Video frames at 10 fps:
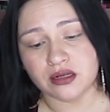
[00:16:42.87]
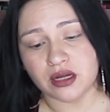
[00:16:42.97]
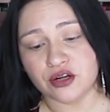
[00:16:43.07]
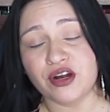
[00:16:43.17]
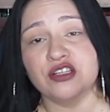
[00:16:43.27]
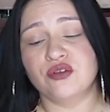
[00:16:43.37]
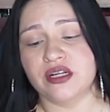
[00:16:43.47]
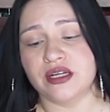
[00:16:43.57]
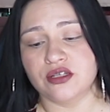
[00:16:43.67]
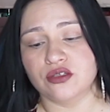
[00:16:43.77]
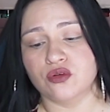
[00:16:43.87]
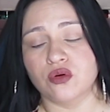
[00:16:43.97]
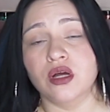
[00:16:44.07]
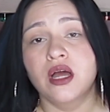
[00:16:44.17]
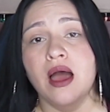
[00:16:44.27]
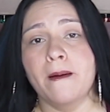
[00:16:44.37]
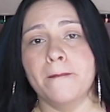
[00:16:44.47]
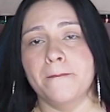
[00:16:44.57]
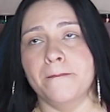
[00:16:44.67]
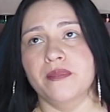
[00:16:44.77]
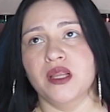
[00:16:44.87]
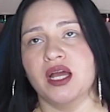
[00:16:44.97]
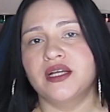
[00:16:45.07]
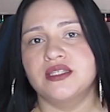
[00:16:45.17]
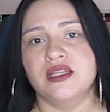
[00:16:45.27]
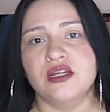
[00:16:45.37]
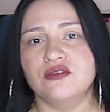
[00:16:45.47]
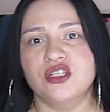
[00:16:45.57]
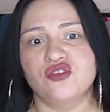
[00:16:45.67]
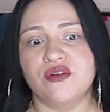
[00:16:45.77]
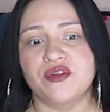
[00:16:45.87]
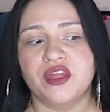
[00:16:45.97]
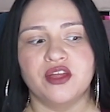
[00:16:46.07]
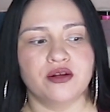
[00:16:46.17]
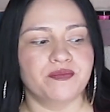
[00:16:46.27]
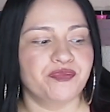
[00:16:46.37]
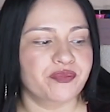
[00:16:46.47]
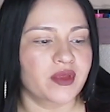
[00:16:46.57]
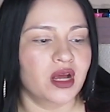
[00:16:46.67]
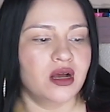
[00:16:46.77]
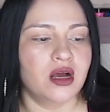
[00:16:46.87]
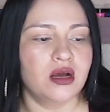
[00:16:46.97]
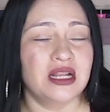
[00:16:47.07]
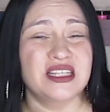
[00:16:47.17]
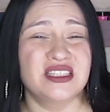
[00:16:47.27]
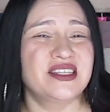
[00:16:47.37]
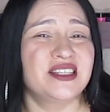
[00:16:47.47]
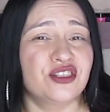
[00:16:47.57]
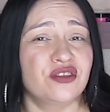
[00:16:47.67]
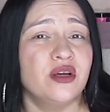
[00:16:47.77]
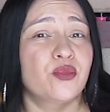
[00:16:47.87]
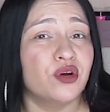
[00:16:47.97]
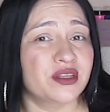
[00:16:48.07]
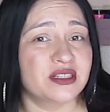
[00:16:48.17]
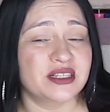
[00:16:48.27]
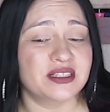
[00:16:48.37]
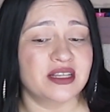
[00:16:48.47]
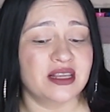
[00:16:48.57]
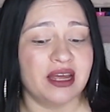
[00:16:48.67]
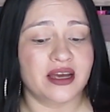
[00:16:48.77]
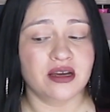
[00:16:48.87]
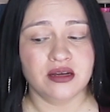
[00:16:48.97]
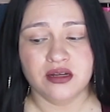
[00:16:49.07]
I graduated nail school. Like I said, they don't teach you everything there. At least they teach you the important things I said, like